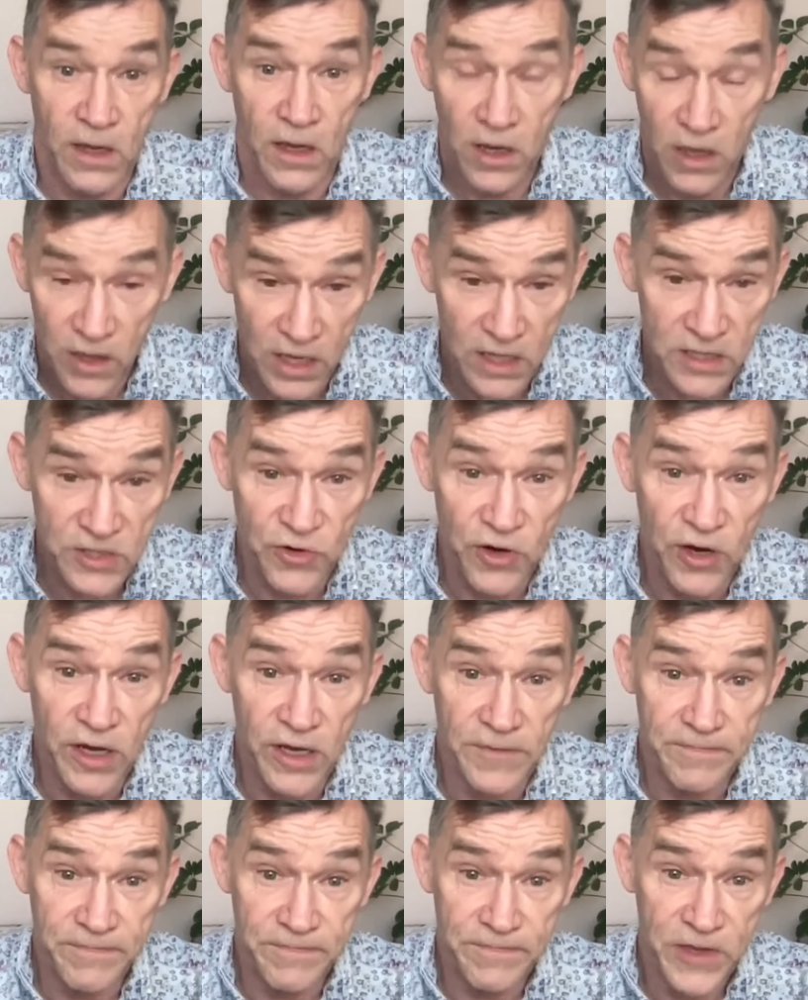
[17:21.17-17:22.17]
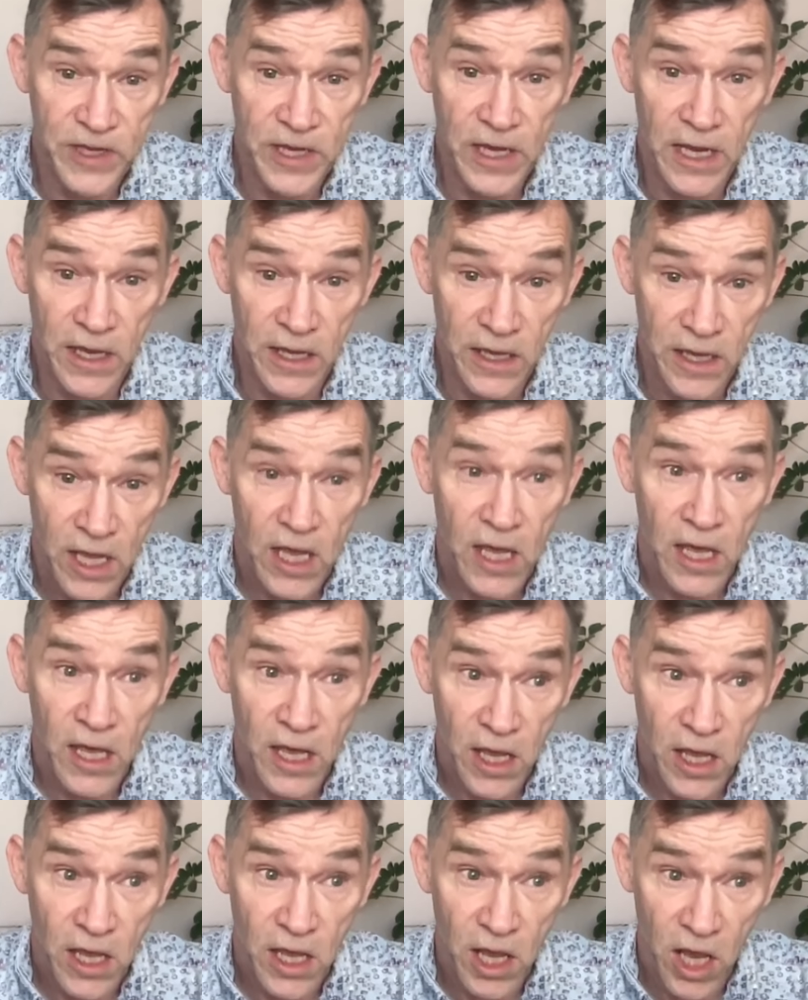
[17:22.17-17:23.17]
that's right. Yeah,
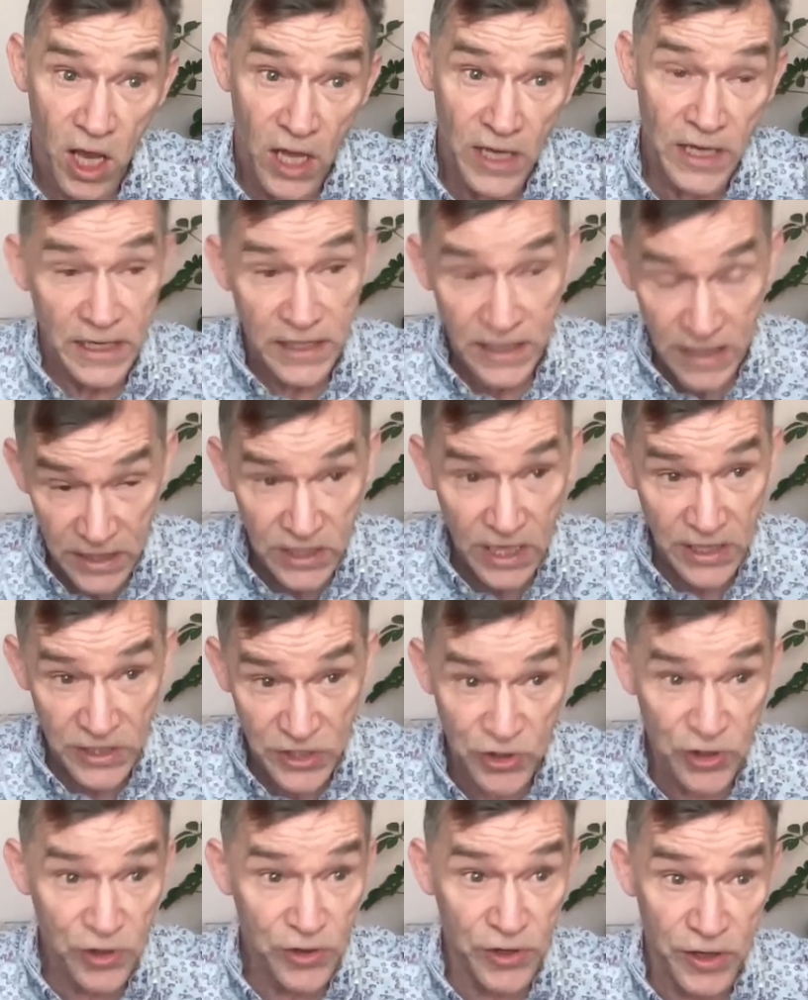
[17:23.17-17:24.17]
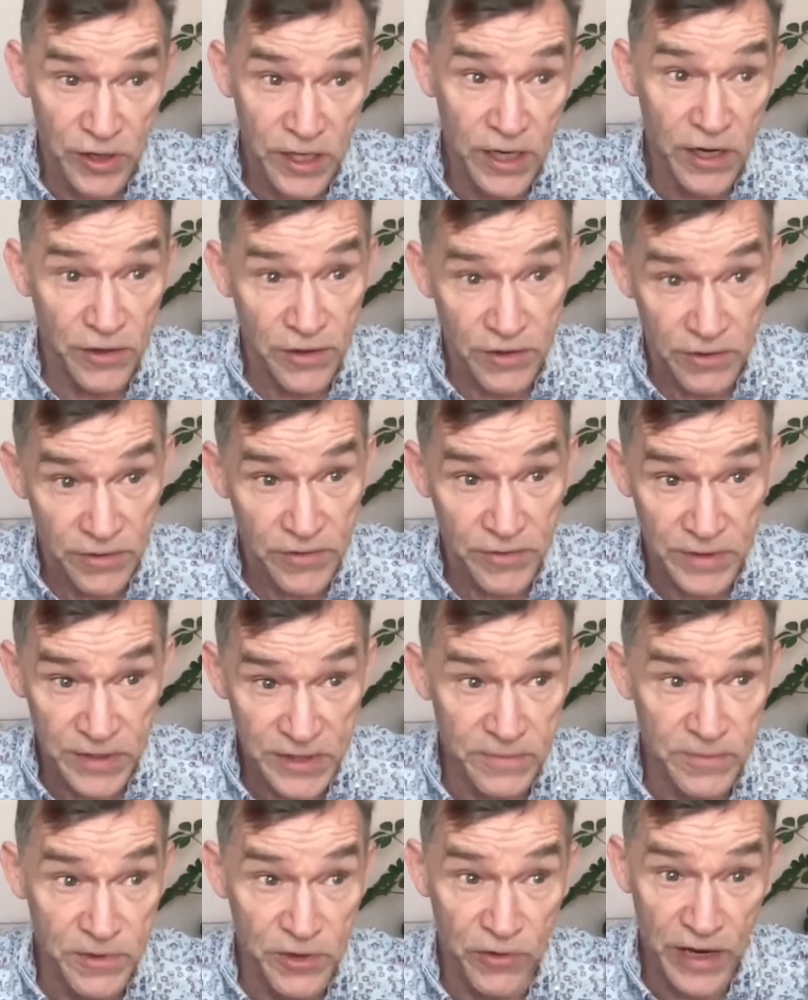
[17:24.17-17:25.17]
and it's true that there are
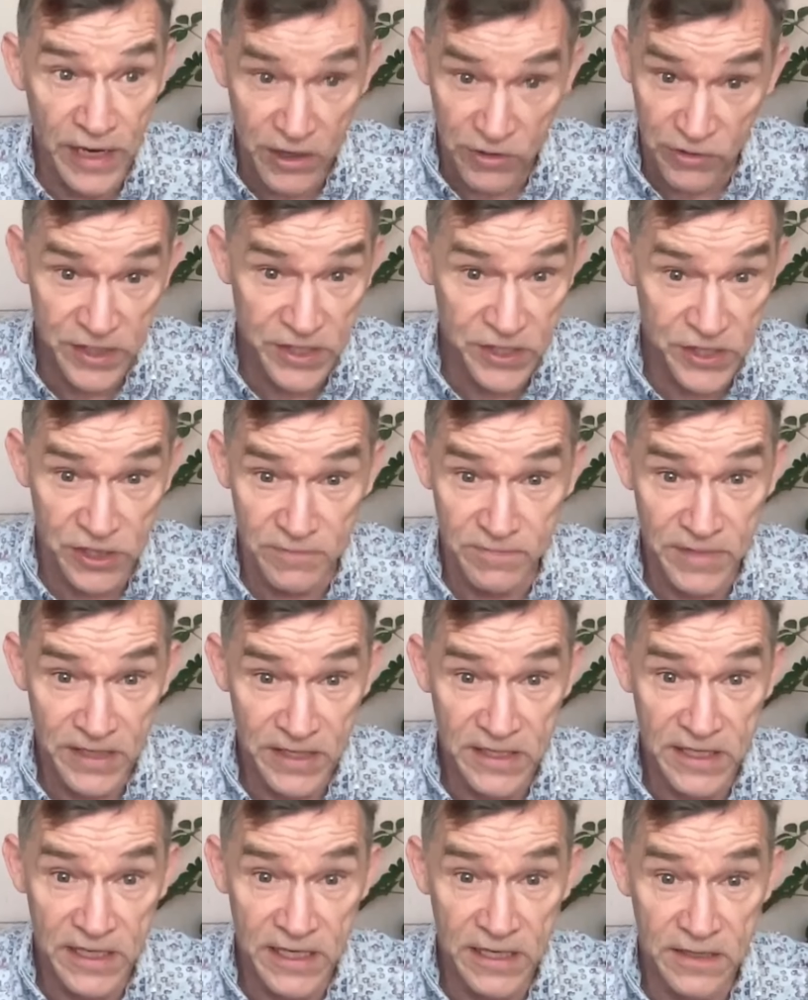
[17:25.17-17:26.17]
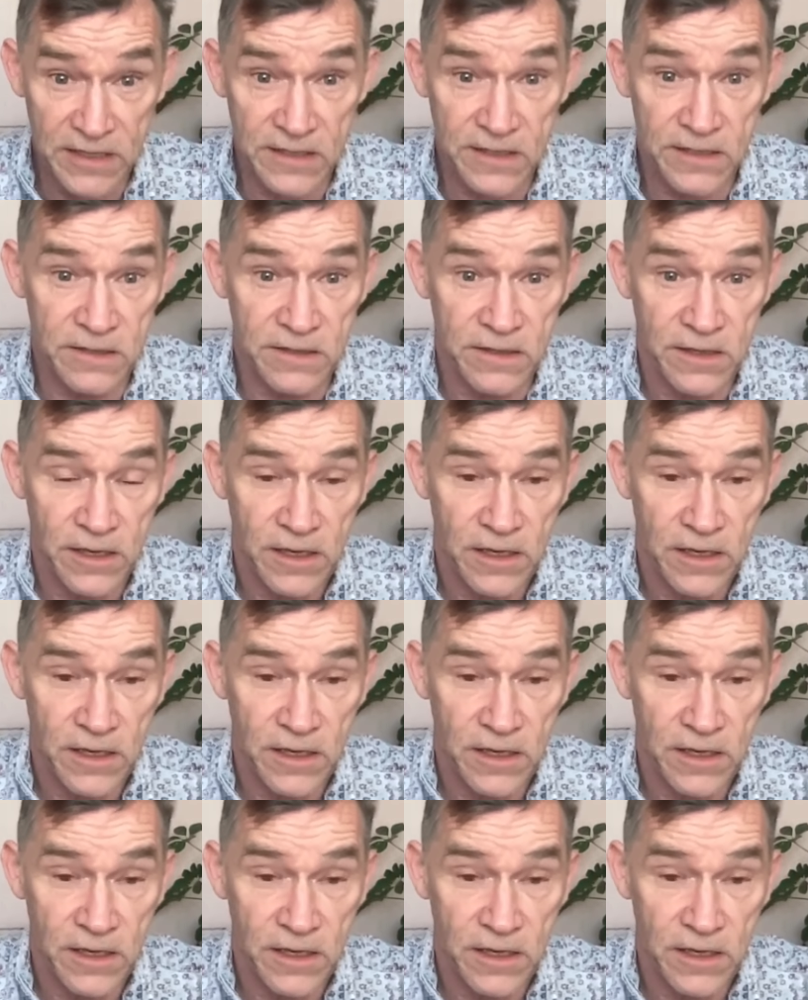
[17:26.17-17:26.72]
some great Christian mystics